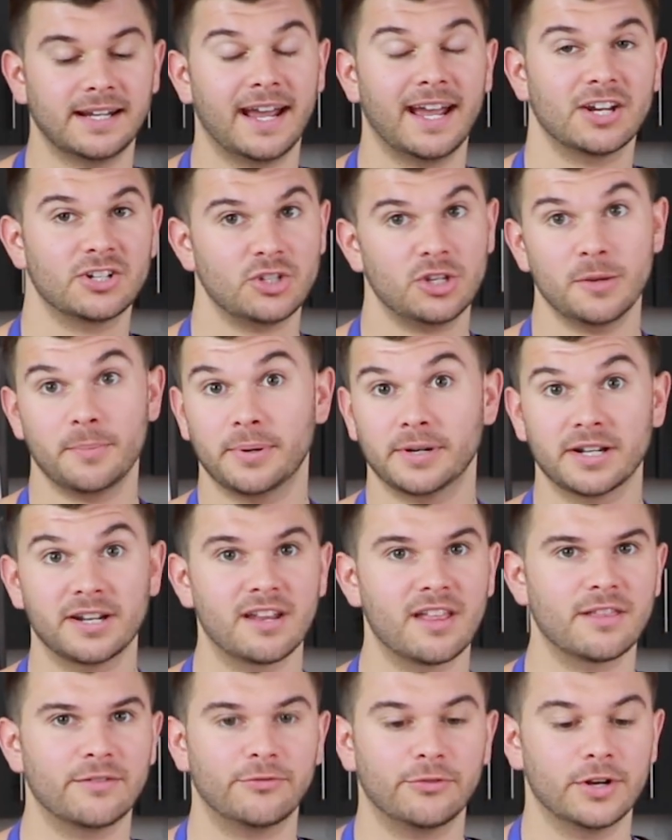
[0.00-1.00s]
actually put it
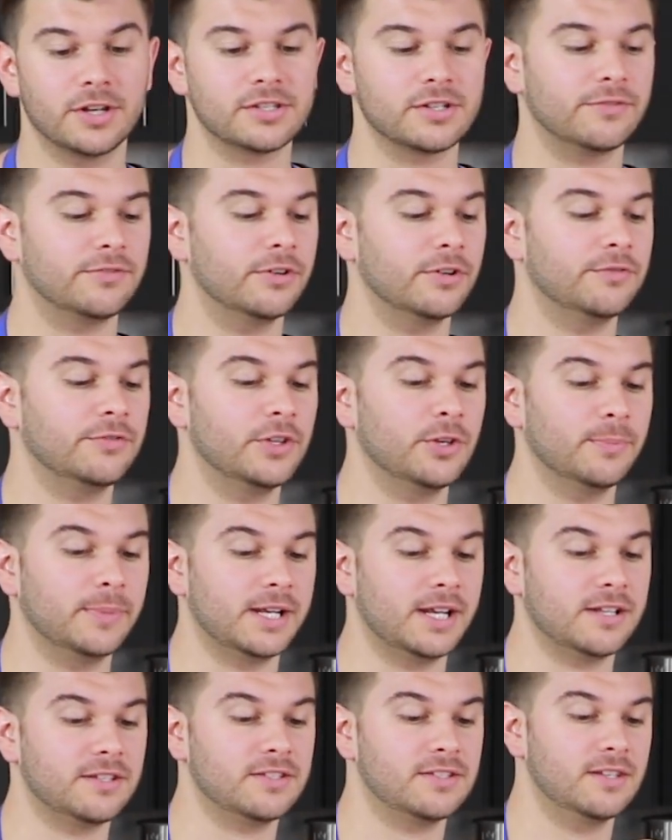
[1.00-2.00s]
in the freezer for a few
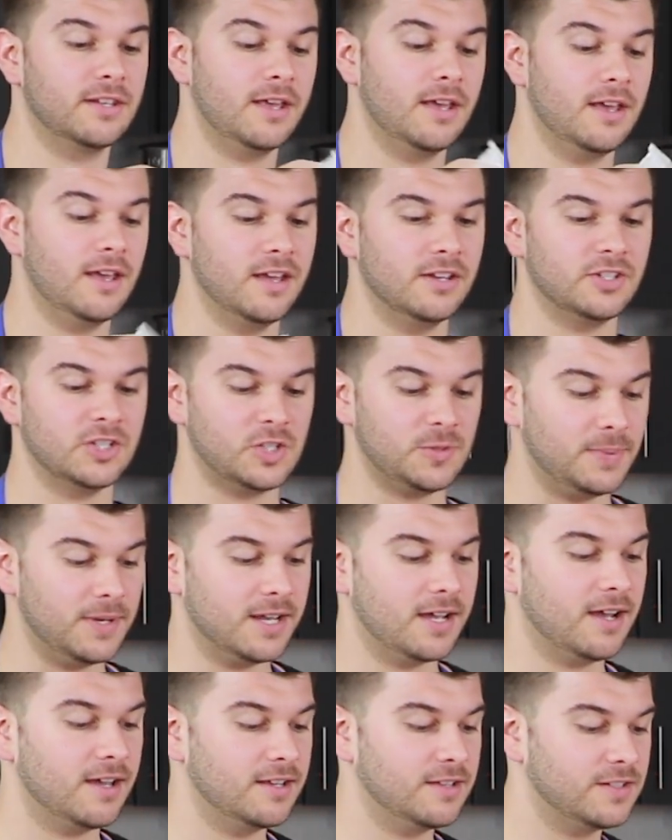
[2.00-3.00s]
minutes, just
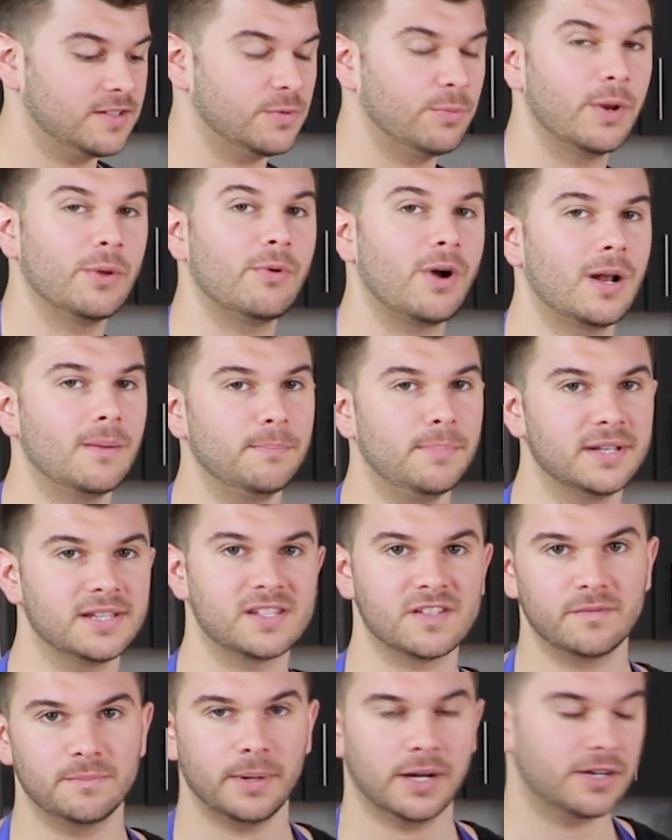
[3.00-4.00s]
because we want
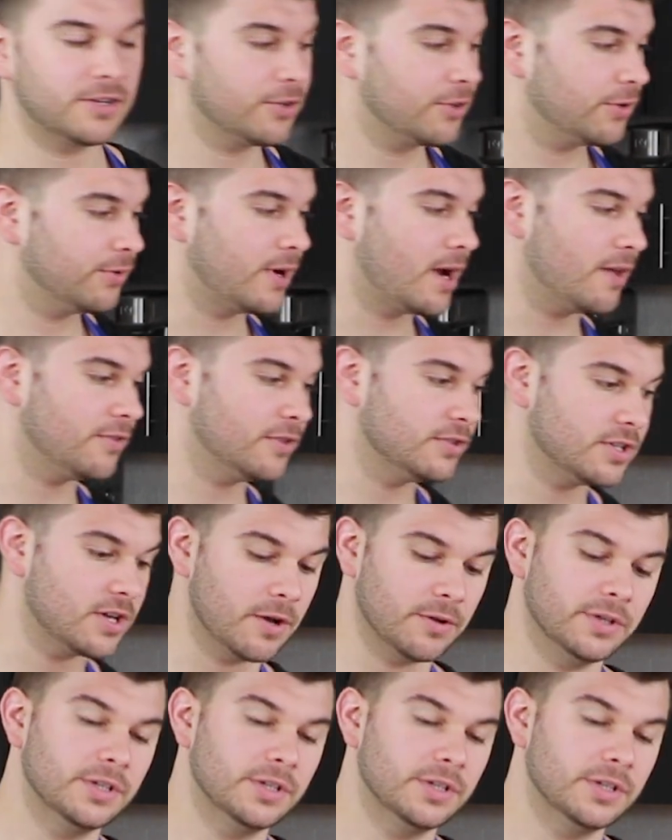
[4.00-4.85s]
bits of butter throughout the dough.